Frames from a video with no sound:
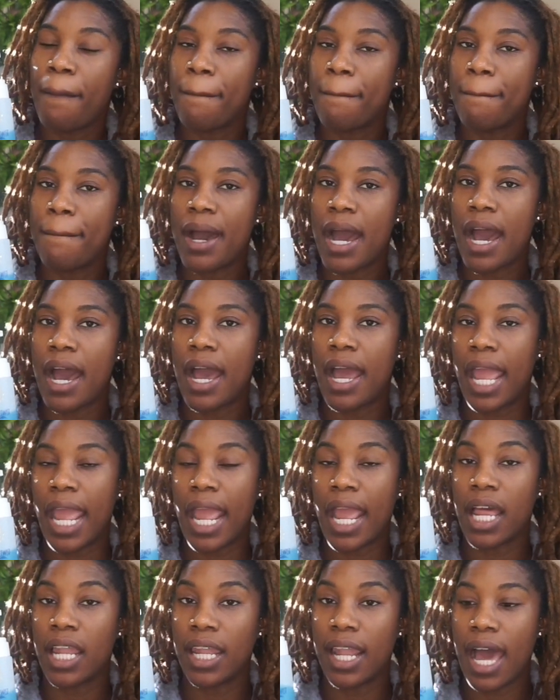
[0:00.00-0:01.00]
my
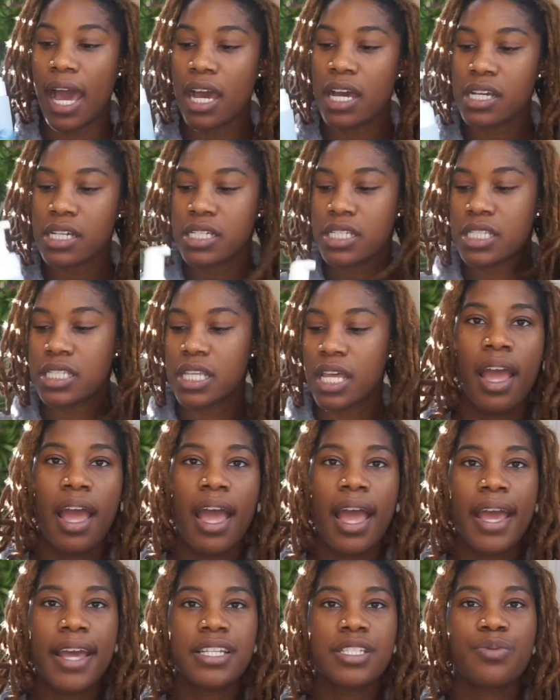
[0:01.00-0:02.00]
locks,
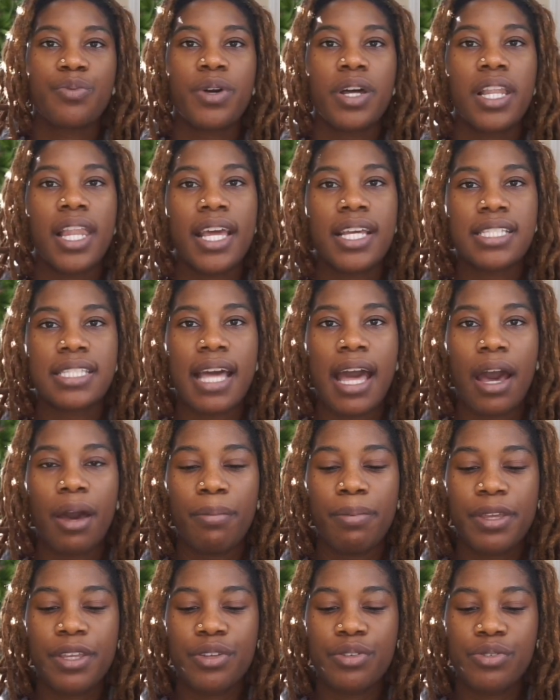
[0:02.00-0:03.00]
as well as
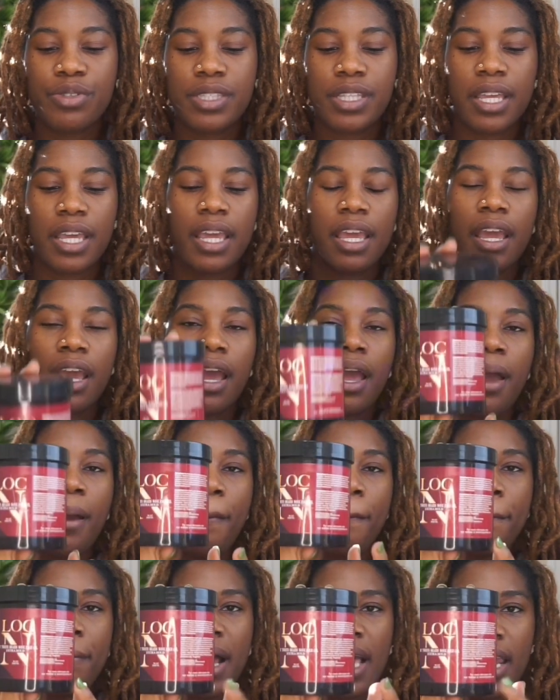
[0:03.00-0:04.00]
I'll be using my